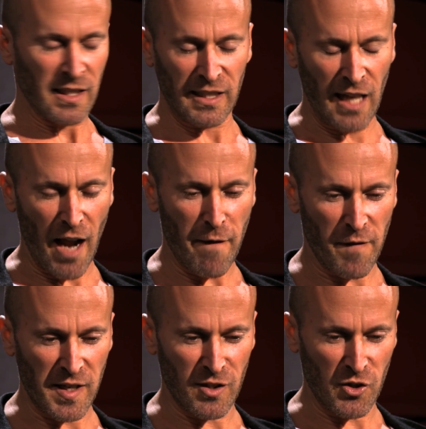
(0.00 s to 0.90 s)
life
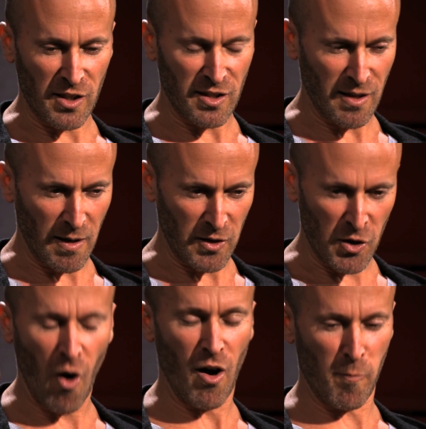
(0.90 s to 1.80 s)
is just
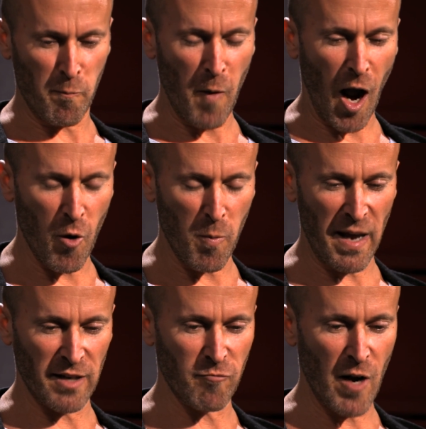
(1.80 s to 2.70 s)
not a whole
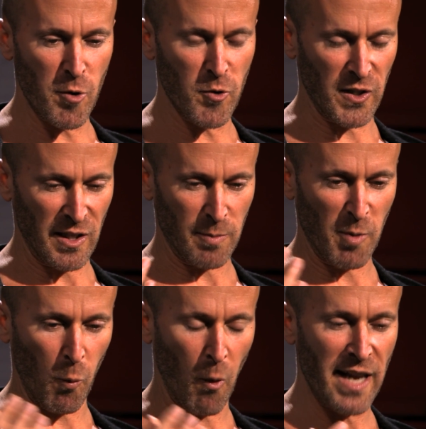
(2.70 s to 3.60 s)
bed of roses,
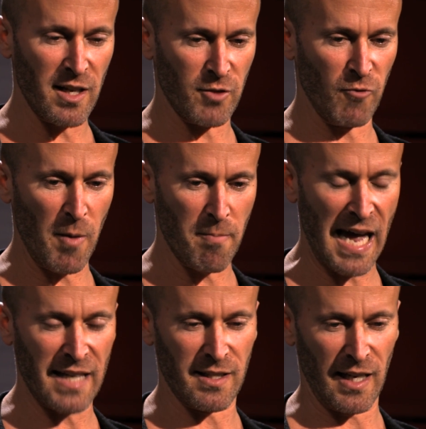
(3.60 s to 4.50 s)
but when it's
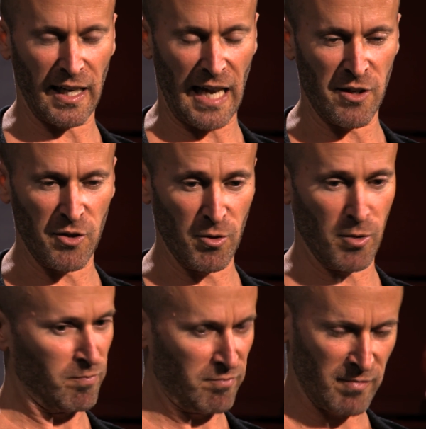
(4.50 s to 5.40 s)
romantic and you're,